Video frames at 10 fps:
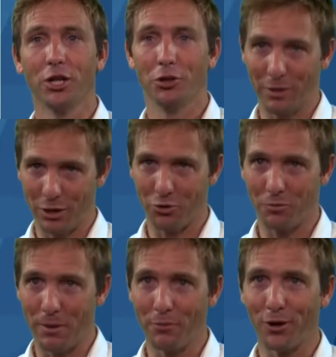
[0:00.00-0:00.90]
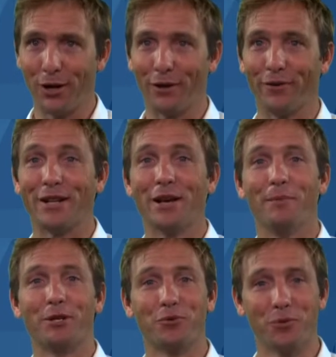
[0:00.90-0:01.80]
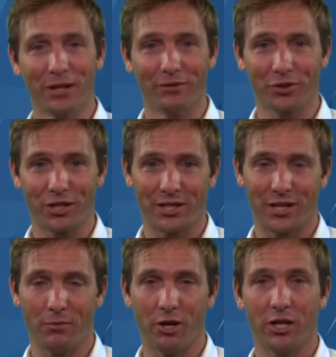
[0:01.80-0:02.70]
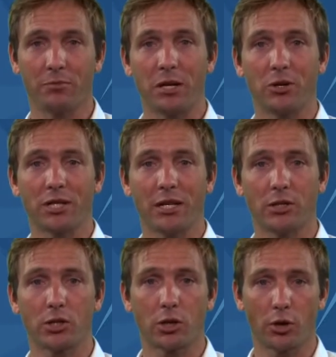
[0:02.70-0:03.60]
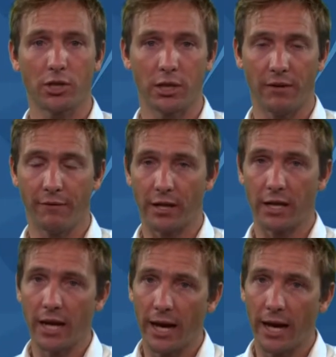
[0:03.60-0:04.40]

You may not remember a lot of it, but you will have looked at cell biology because it is so significant